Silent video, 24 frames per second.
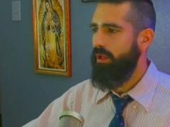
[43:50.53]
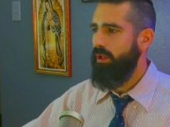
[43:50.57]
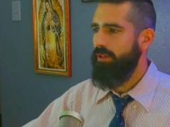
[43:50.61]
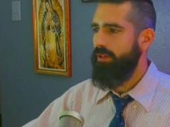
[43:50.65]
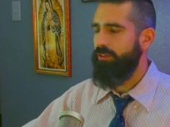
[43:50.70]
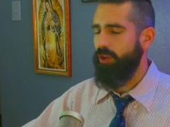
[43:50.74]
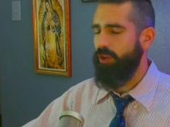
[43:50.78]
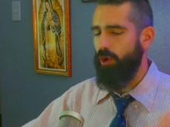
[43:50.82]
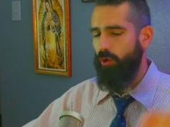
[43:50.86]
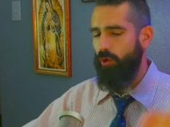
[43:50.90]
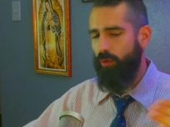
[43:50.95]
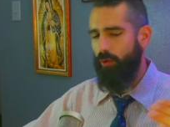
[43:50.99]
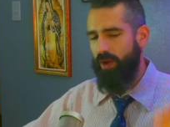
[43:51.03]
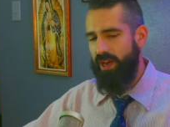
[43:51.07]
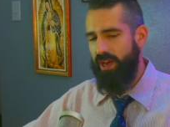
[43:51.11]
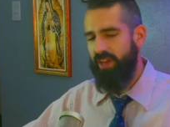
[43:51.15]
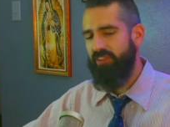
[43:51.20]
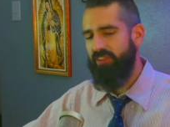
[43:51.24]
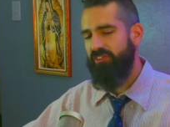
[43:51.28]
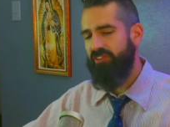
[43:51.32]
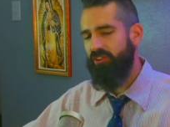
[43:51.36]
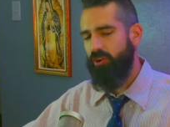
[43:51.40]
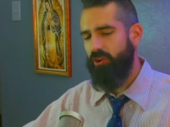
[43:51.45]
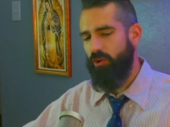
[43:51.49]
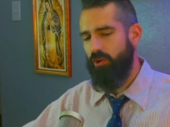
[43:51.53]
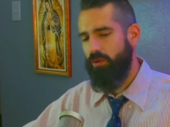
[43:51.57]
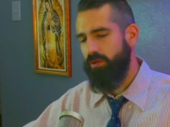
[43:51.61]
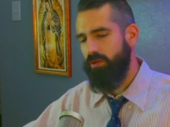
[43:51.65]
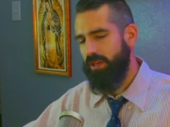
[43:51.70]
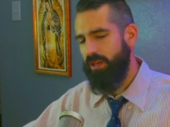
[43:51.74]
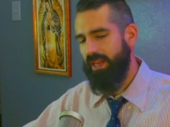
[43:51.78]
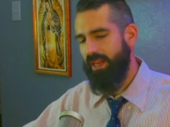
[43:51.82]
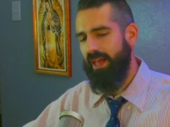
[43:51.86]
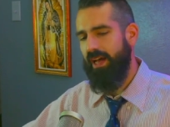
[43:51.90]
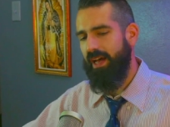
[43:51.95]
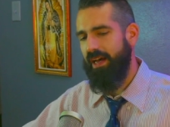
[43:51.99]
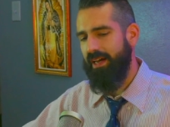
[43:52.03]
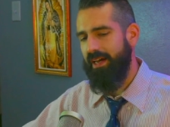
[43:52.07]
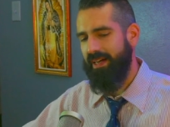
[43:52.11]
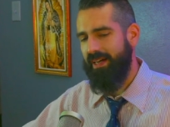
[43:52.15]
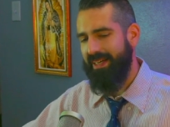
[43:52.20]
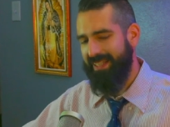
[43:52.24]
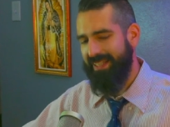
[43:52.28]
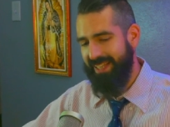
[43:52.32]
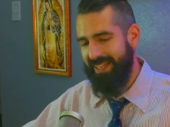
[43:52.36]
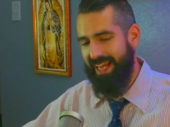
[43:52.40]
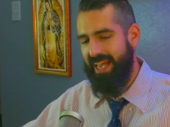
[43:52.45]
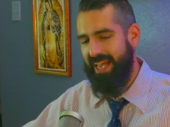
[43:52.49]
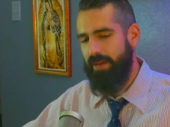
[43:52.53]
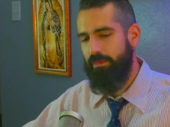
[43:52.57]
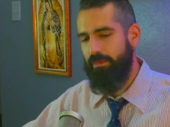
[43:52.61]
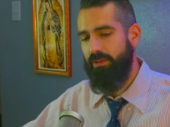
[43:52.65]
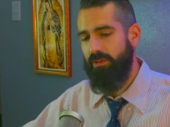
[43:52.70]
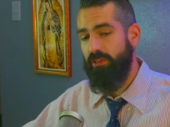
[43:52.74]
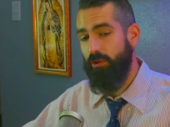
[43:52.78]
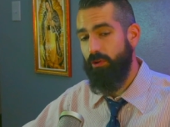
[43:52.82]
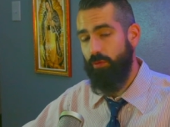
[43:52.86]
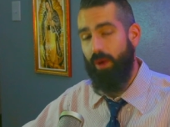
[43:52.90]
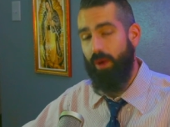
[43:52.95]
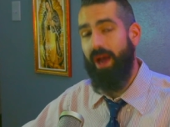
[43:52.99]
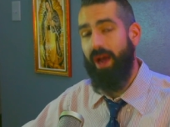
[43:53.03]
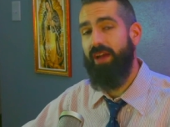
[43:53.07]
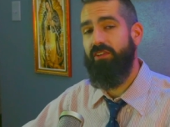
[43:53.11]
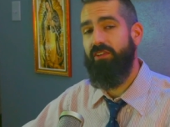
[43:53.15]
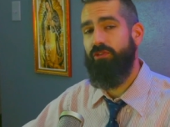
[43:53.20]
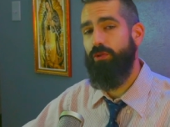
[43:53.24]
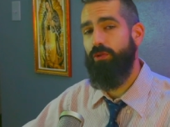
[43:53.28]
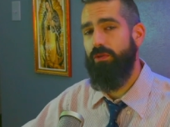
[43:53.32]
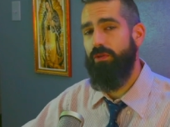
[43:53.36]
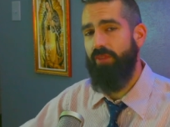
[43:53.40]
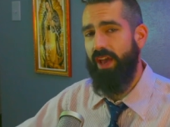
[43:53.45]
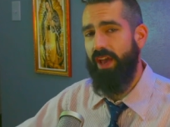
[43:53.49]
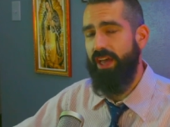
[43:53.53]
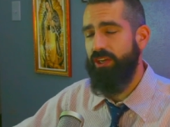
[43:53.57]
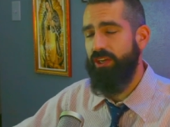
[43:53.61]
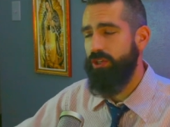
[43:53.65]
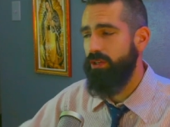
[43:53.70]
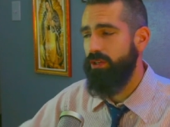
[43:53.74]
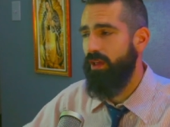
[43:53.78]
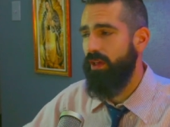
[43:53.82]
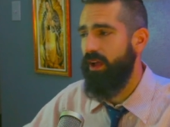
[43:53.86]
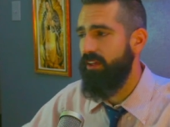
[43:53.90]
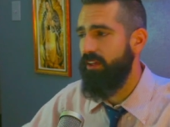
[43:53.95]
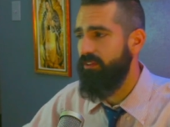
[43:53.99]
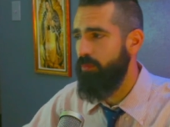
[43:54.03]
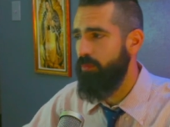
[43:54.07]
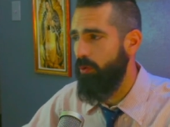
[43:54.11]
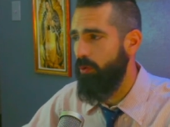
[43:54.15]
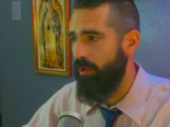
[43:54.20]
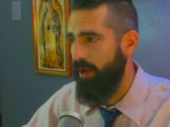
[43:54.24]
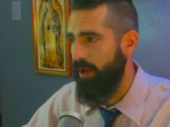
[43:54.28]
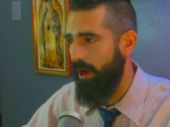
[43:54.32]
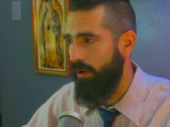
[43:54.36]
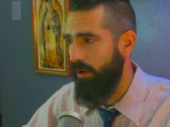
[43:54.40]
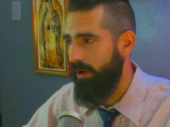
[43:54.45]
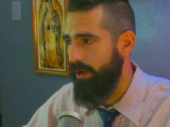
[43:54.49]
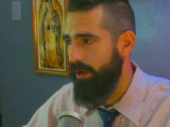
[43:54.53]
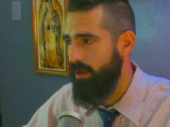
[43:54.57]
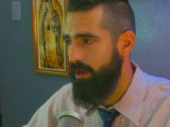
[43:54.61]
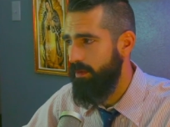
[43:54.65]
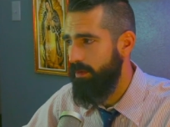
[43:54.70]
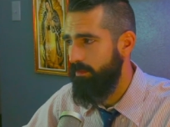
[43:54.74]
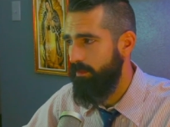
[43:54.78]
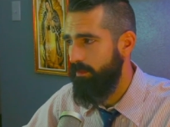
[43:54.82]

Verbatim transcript: The Greeks cl- uh, claimed the right to evangelize Bulgaria.